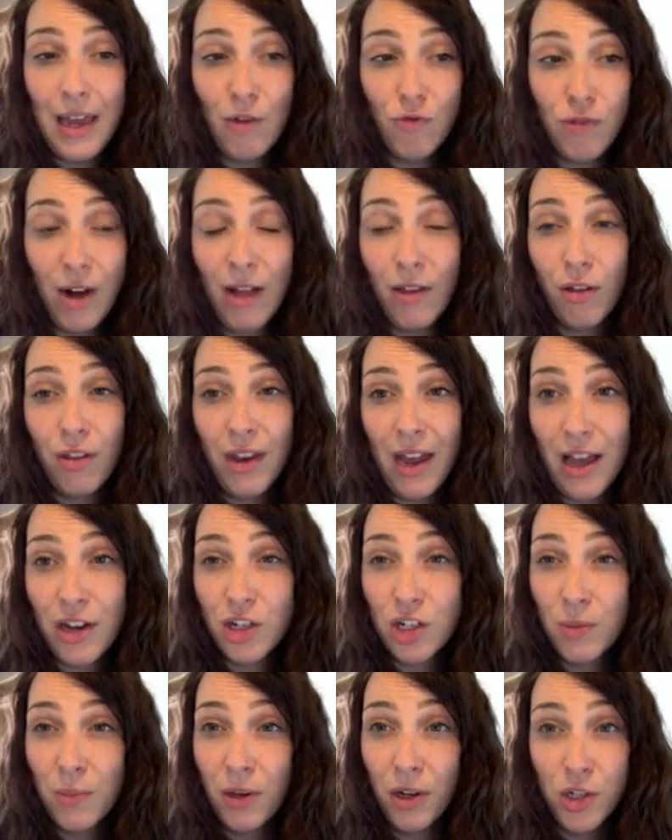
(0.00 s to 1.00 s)
rather than
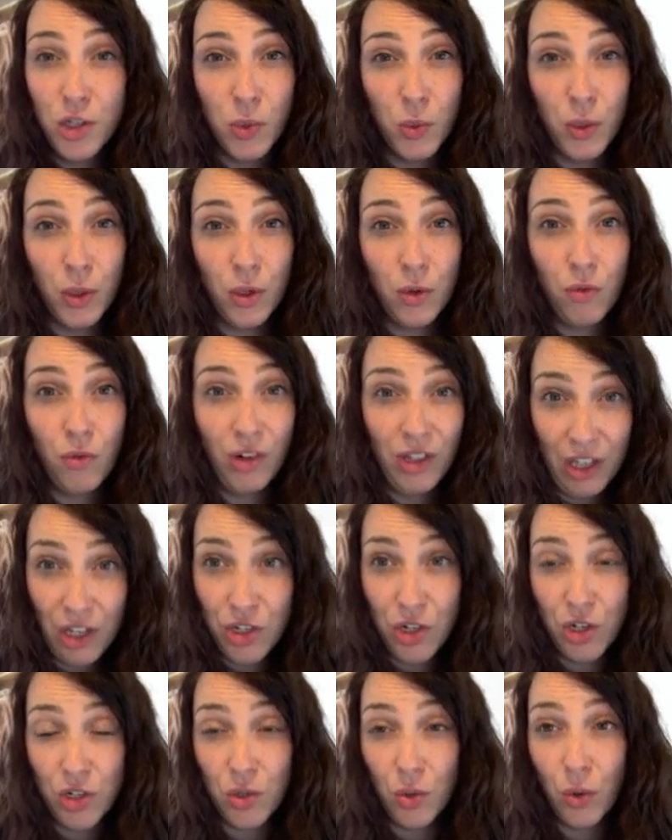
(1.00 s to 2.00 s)
actually because they were
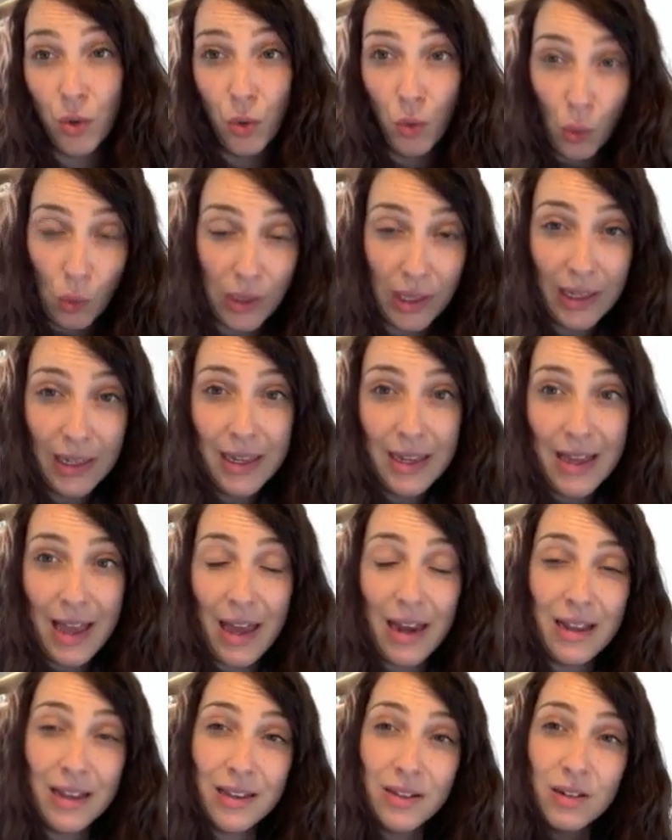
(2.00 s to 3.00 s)
religious or holy,
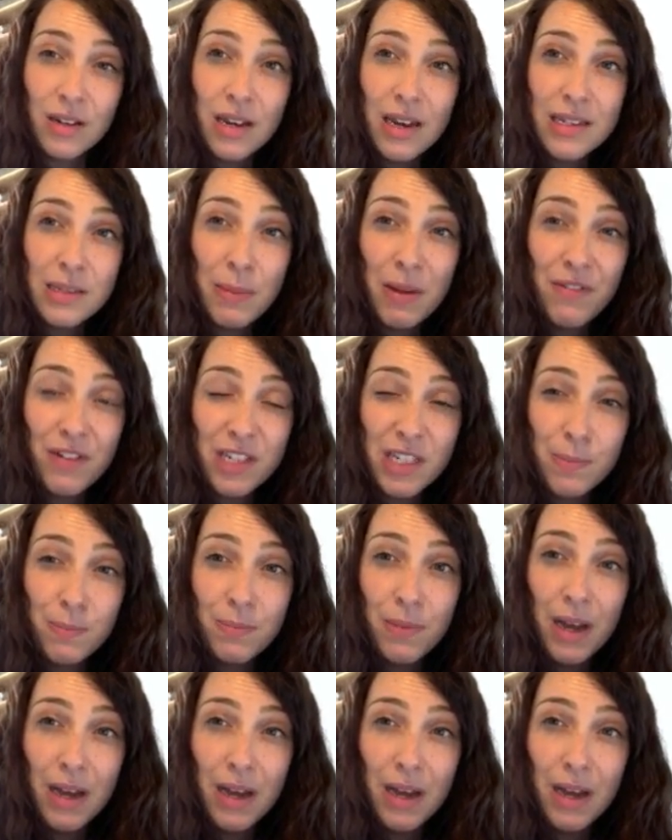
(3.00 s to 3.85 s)
and it creates a bit of